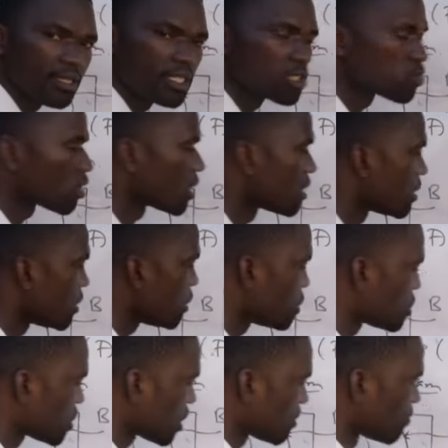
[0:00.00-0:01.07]
this one
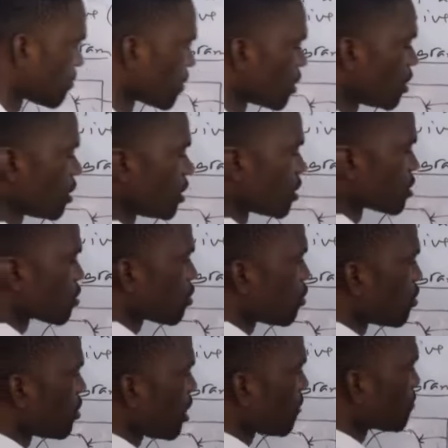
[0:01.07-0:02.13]
each term. So
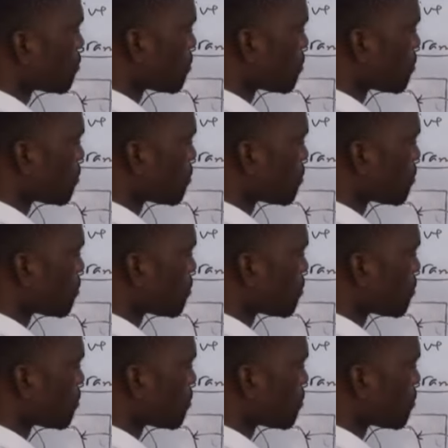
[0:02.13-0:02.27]
we have